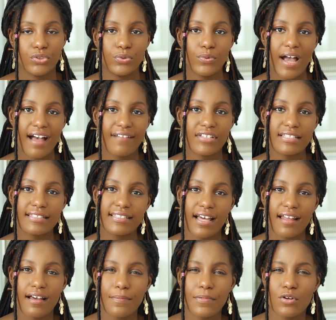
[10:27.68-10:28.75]
you have it
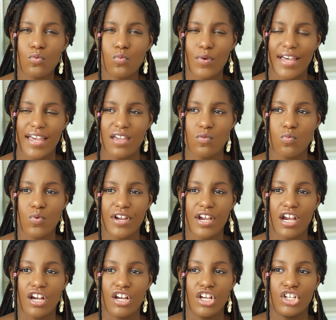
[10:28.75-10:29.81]
set up in a way
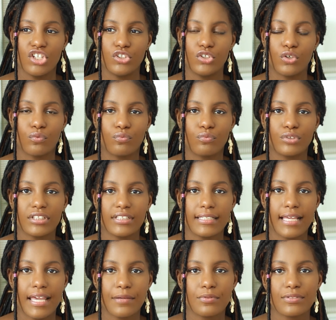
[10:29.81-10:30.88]
where you're
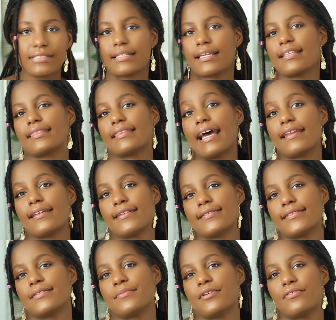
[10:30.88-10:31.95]
really able to get that
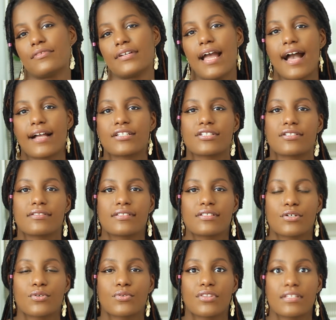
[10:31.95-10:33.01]
intimate reaction.
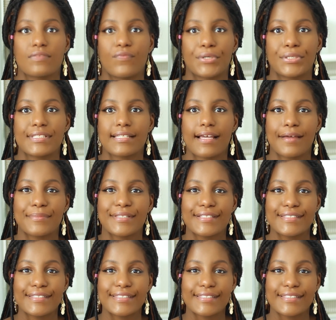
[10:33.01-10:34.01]
So the first time he